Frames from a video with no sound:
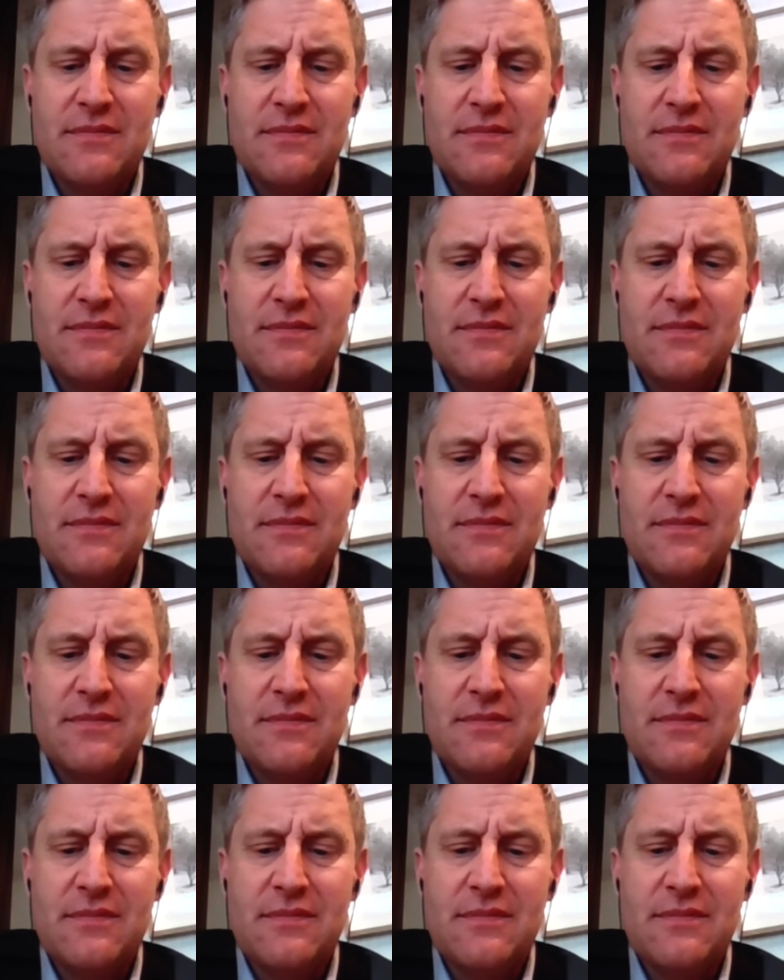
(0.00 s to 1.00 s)

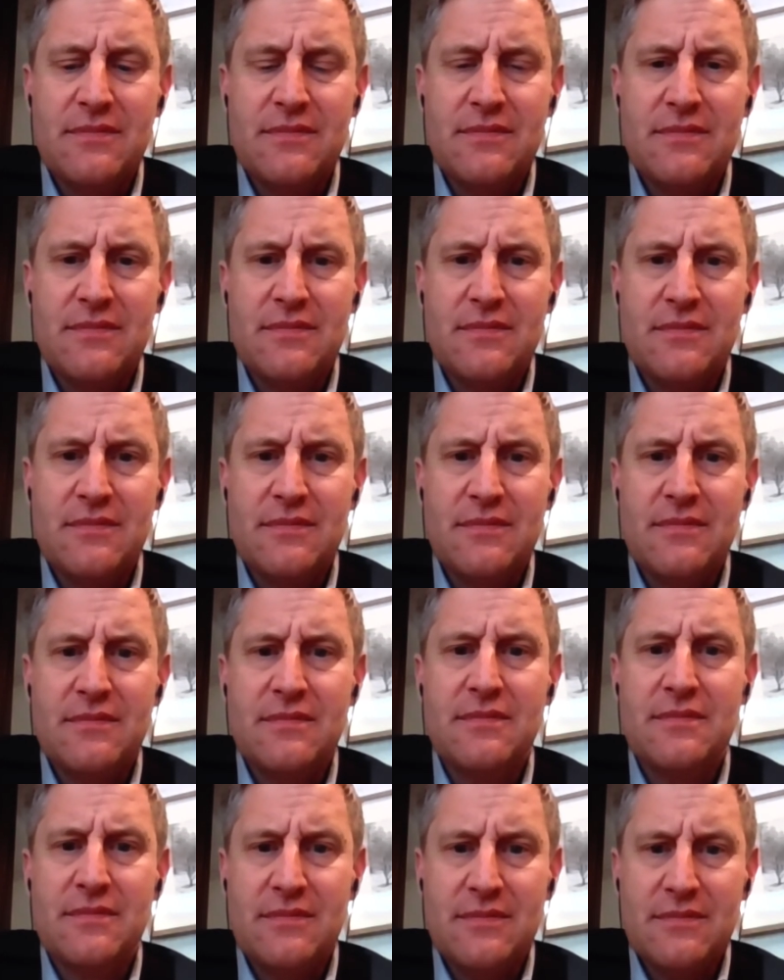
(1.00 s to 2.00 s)

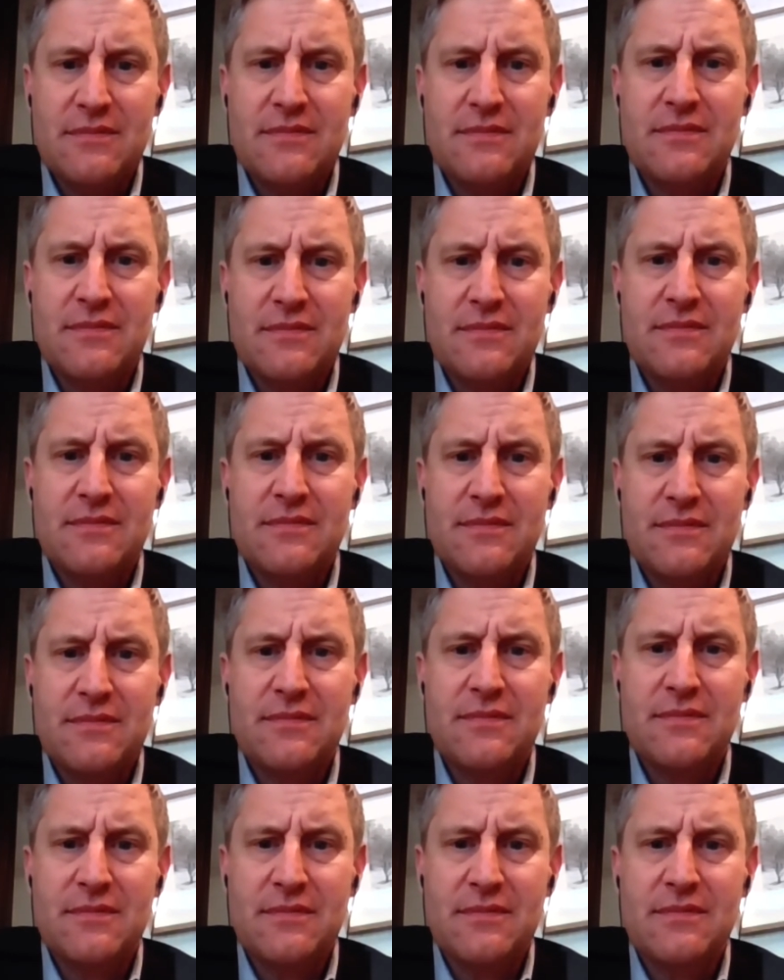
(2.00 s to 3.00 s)

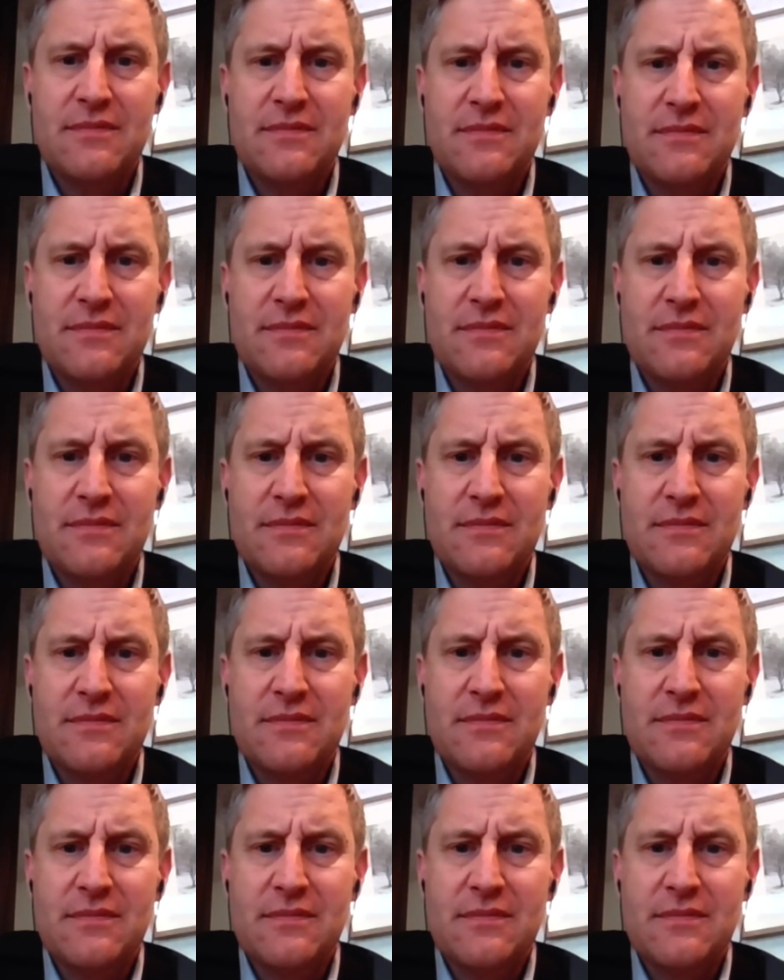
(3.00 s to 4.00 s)

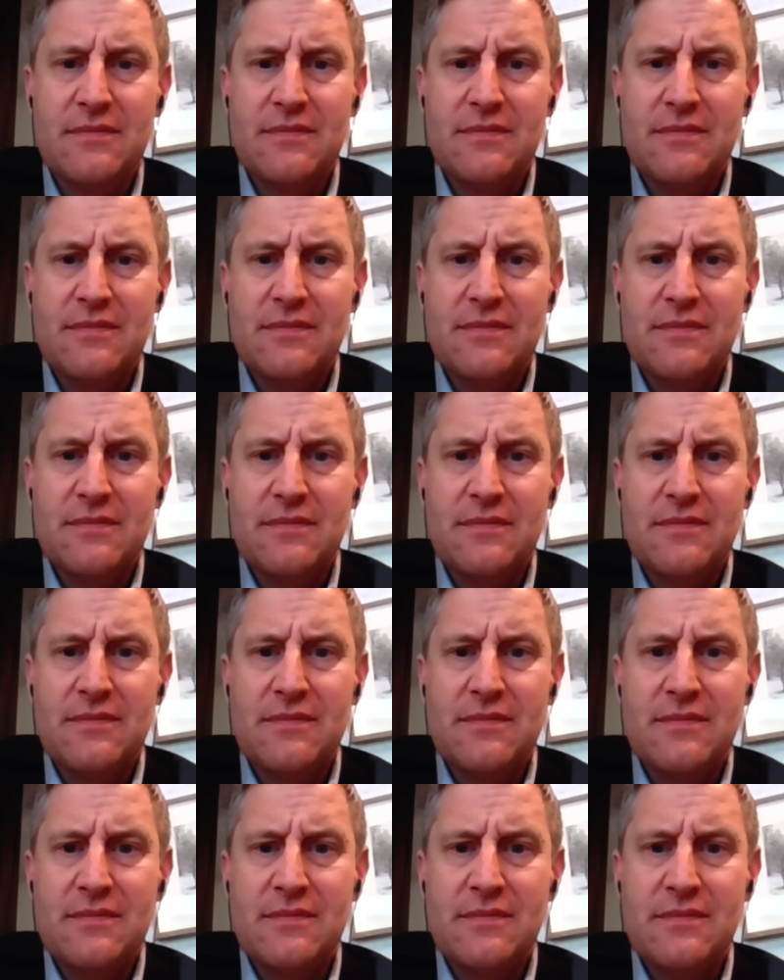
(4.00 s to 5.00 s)

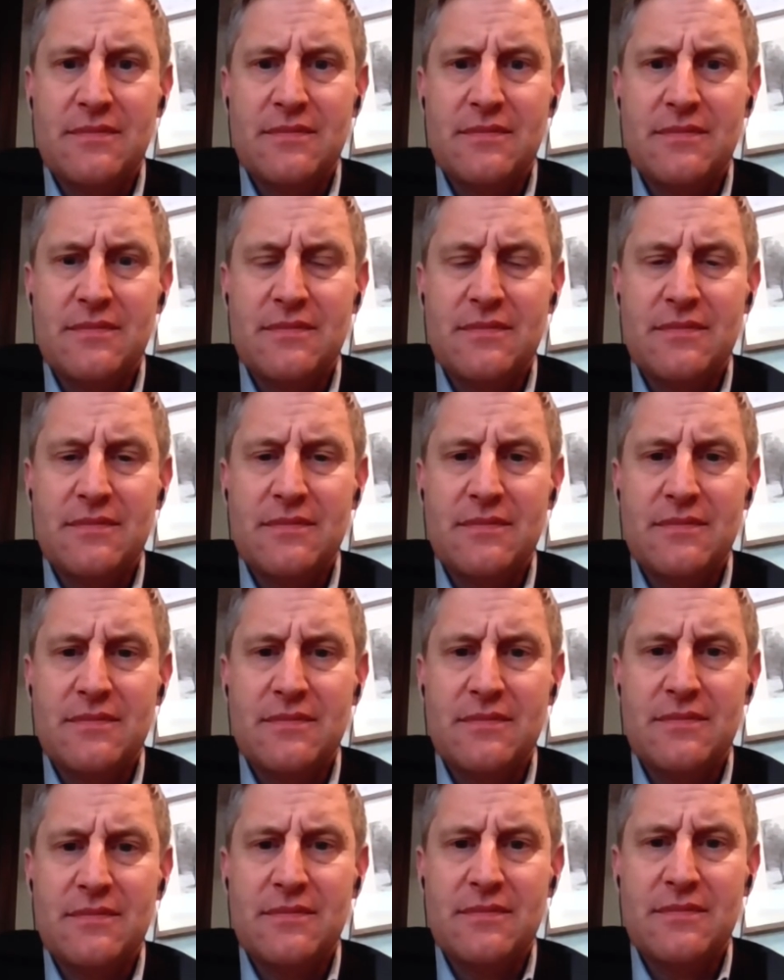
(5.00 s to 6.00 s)

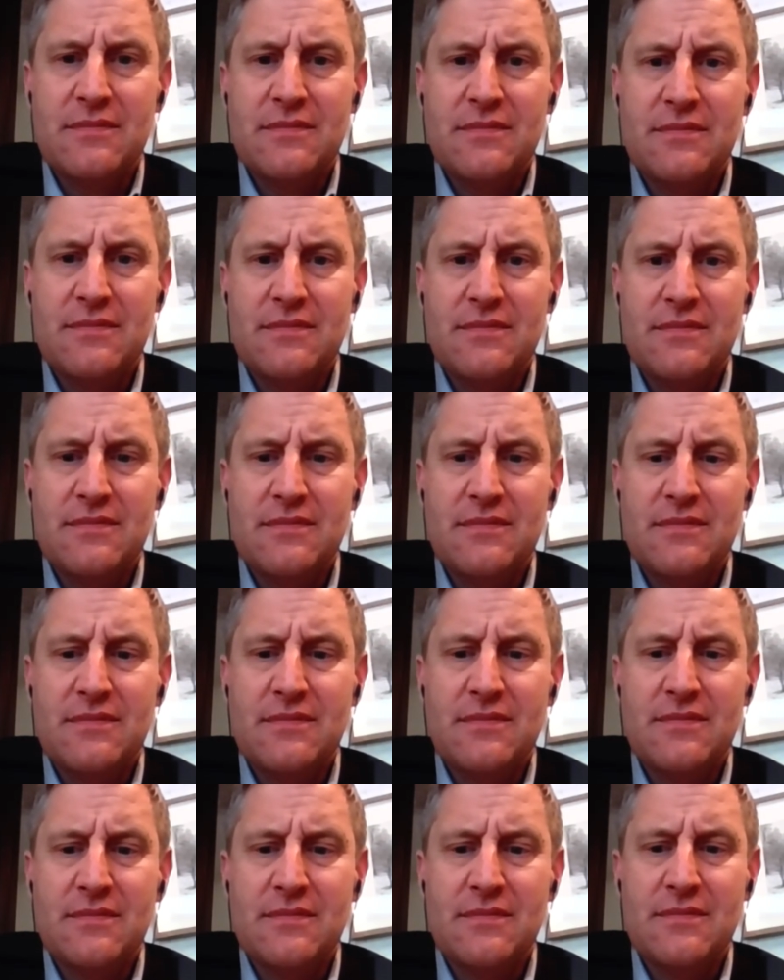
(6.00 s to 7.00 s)

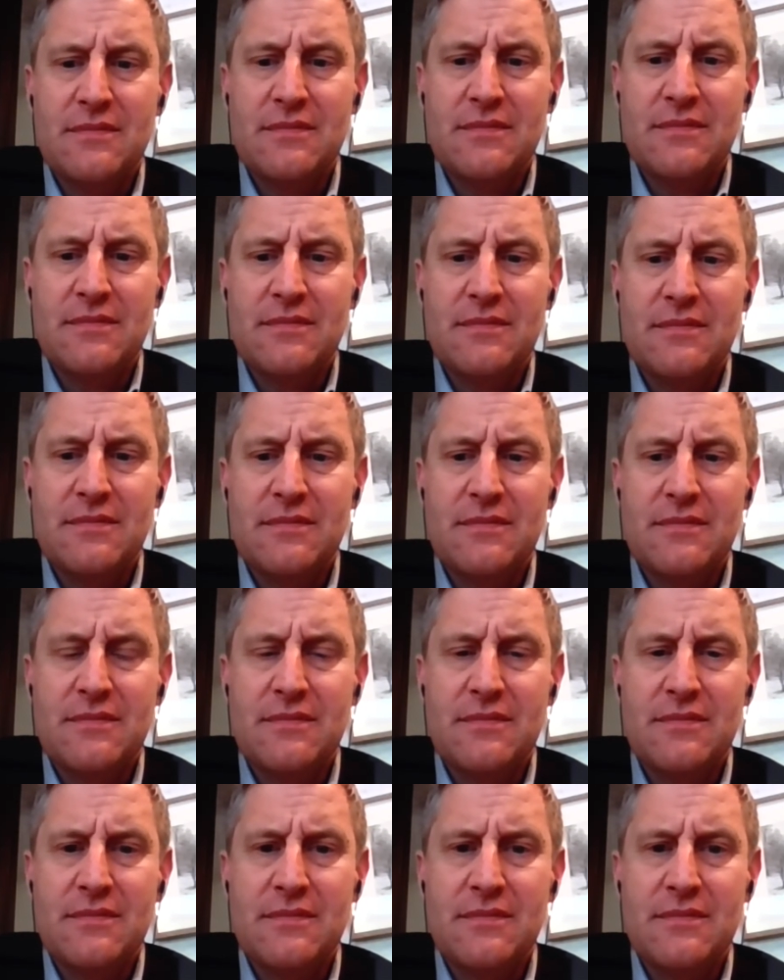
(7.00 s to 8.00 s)
(not speaking)